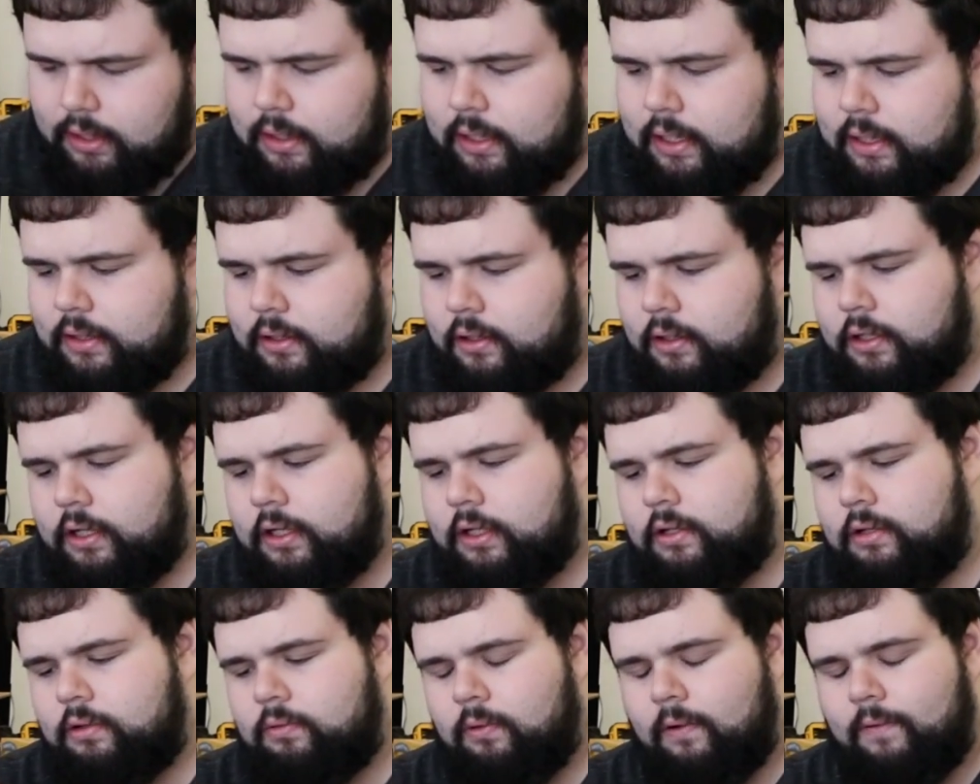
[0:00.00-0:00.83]
these are
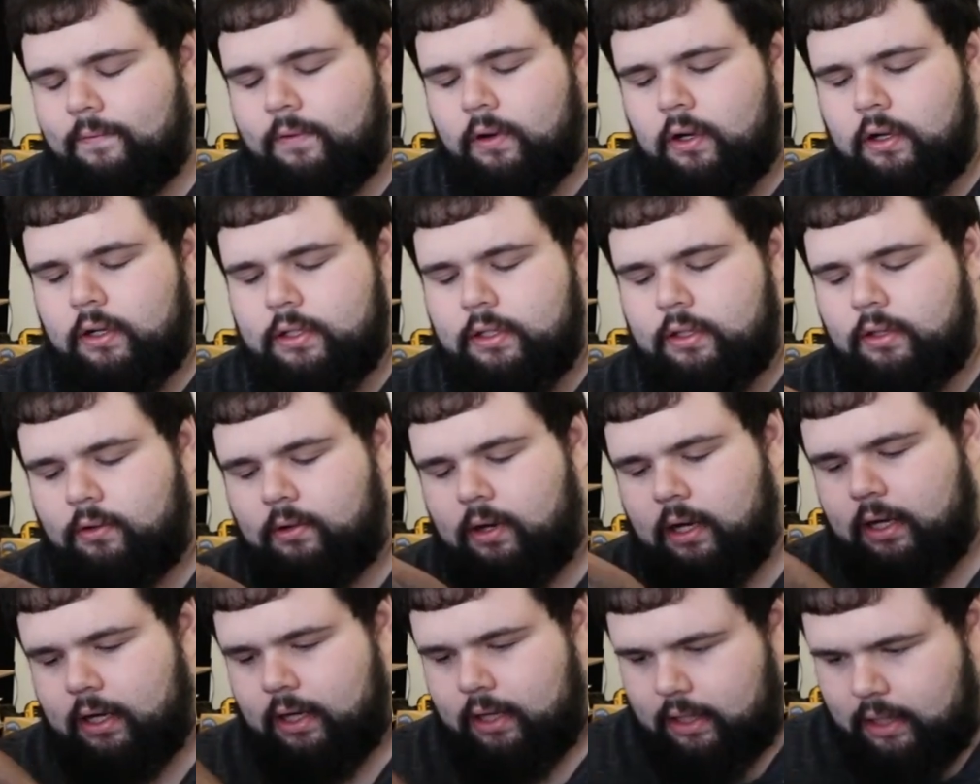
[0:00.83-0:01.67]
just reverse
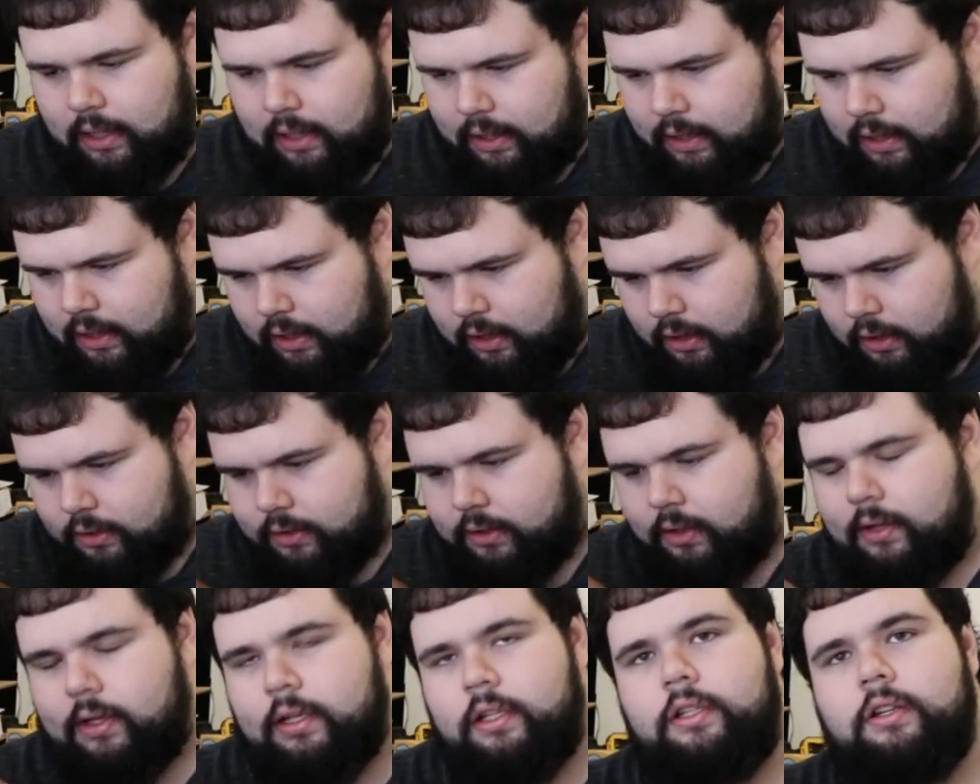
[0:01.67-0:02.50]
threaded in here,
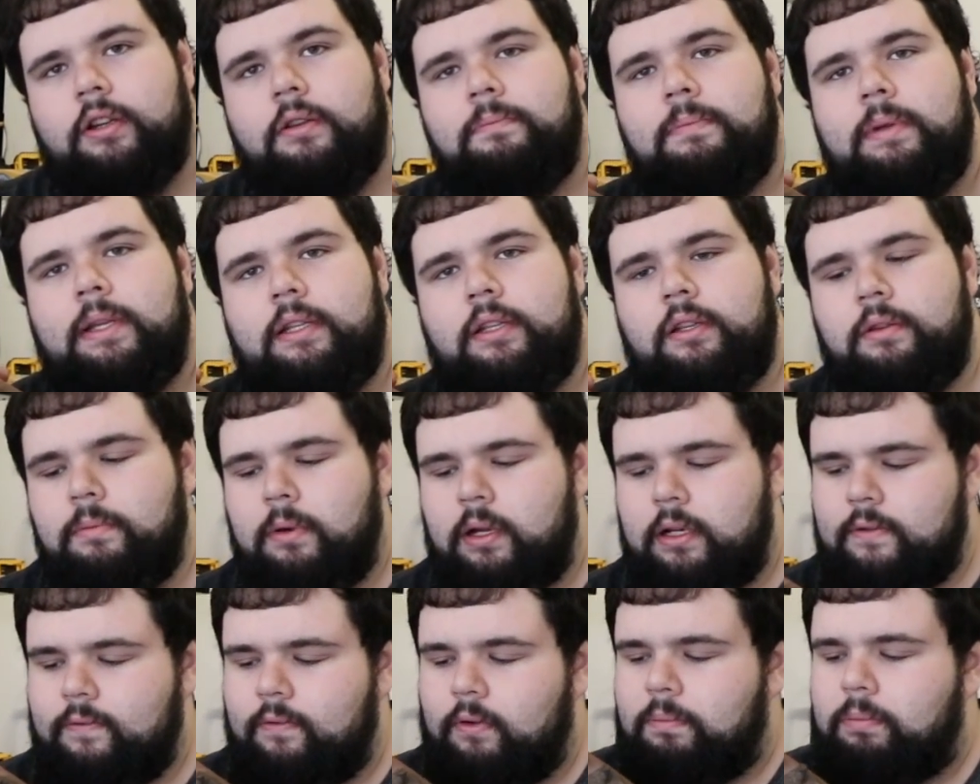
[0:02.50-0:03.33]
so they shouldn't be too
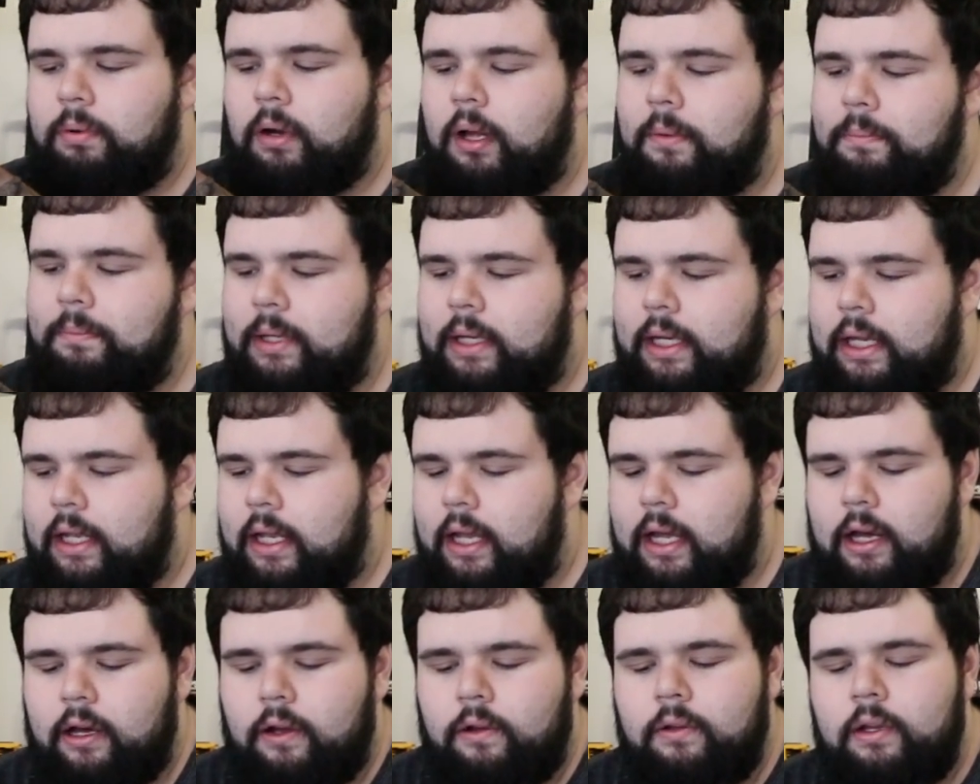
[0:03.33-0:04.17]
much of a problem to get
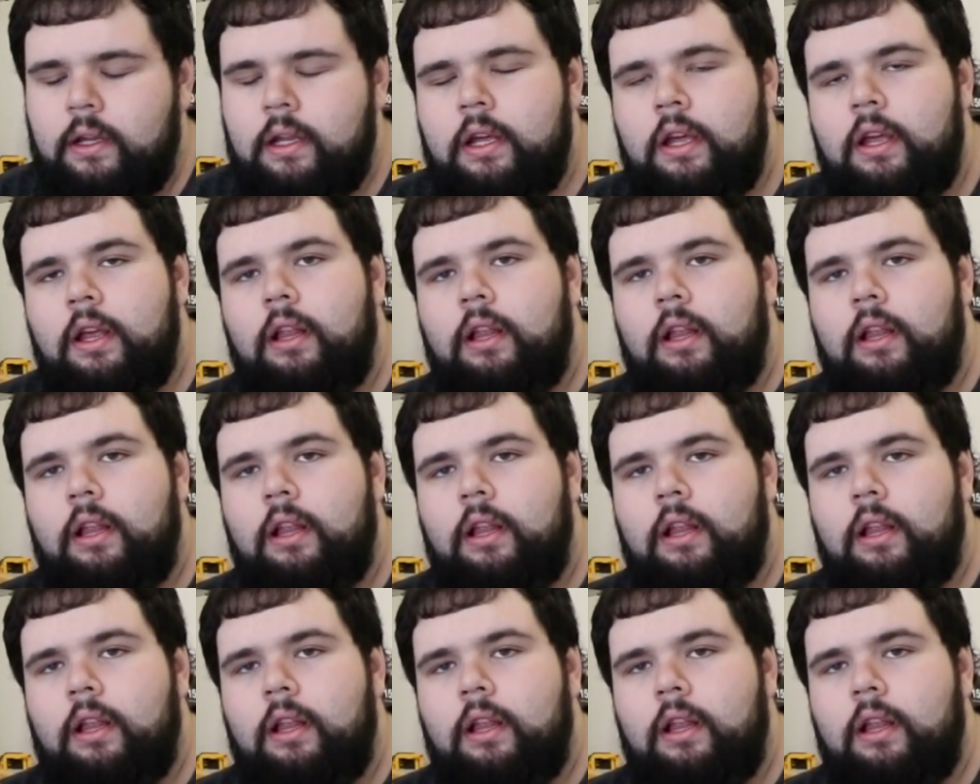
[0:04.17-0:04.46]
out.